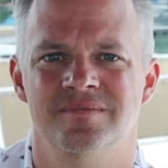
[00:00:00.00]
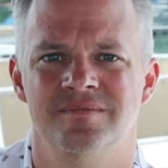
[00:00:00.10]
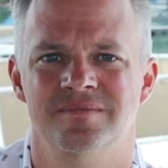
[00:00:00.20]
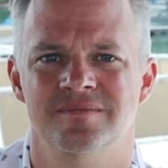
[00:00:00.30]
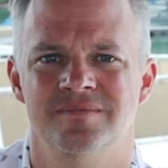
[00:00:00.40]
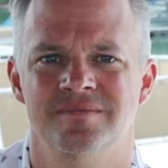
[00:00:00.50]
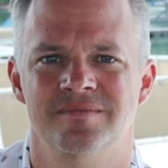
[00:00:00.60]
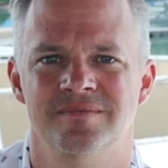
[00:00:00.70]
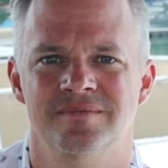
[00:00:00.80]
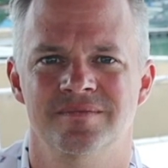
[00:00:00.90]

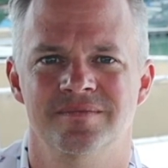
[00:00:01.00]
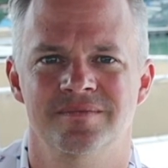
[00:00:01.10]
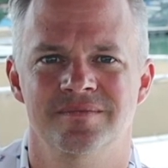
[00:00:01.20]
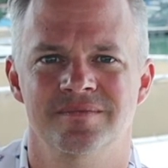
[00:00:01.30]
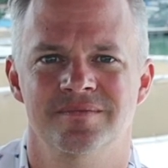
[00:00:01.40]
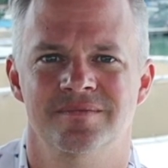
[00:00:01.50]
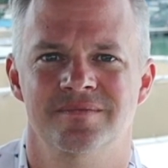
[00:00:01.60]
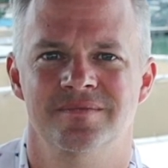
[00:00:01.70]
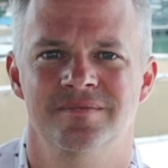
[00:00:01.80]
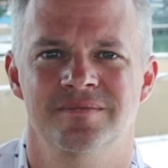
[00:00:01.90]

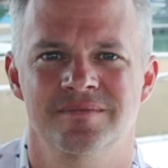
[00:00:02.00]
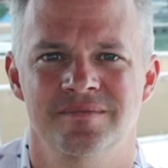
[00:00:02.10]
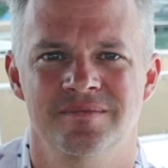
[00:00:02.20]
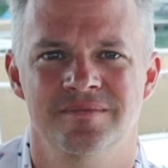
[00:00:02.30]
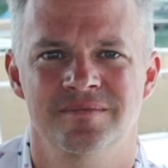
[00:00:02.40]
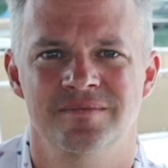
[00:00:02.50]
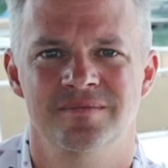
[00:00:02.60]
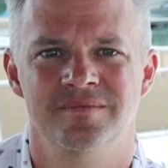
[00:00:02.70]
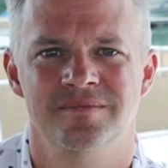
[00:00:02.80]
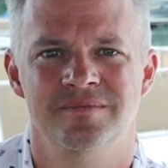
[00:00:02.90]

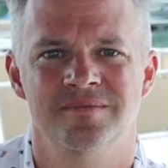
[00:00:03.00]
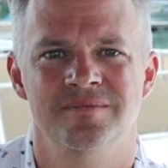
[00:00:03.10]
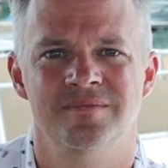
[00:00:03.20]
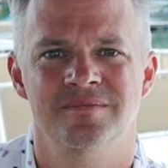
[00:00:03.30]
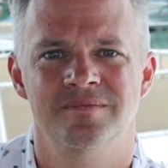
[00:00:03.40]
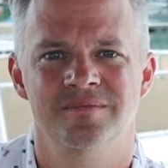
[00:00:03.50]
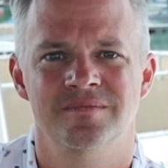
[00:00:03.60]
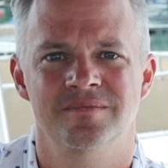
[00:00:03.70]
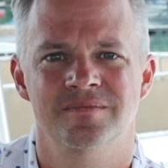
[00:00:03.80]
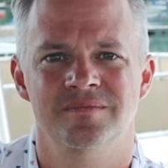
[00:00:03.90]

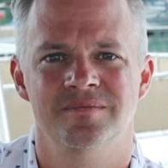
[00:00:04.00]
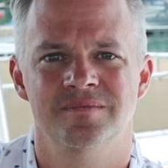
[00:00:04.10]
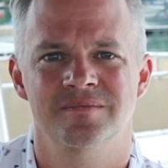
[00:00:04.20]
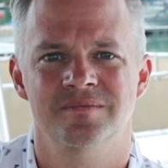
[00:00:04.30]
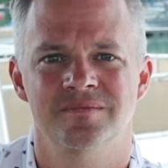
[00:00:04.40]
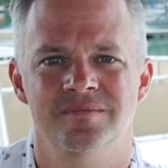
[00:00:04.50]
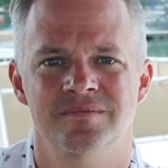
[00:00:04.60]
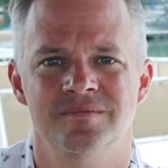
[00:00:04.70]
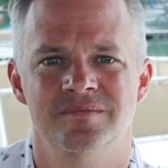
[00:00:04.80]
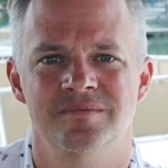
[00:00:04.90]

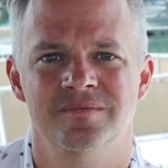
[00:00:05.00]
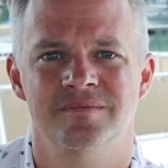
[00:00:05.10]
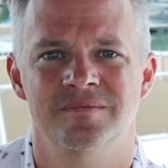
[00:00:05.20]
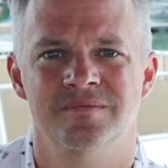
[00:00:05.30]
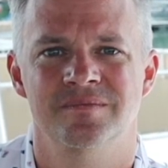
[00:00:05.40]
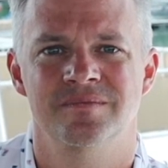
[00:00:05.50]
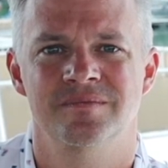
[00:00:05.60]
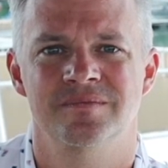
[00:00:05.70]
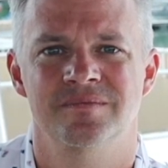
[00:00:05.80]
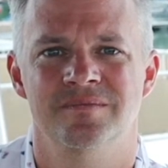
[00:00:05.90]

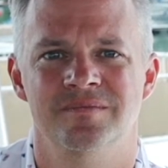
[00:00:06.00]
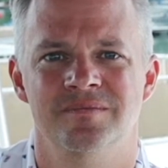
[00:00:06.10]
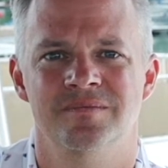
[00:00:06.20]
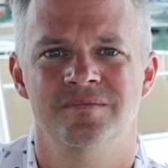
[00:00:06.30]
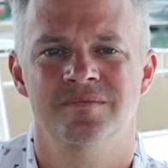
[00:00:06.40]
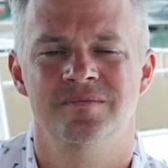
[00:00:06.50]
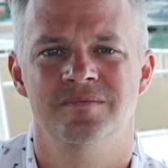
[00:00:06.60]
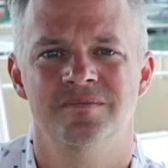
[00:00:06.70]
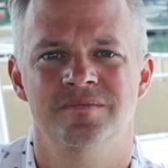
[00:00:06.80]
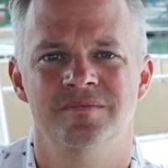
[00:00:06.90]

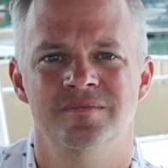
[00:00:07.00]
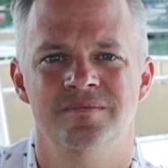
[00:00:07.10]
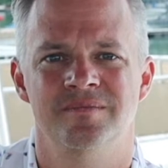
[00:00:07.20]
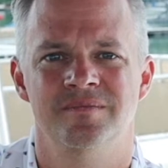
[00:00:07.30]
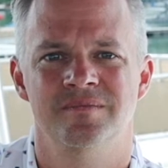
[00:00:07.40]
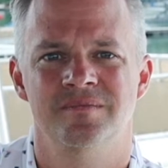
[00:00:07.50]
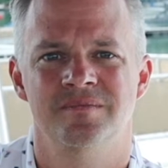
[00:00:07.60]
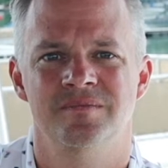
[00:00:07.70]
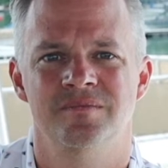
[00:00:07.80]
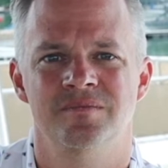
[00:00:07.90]
The person shown says nothing.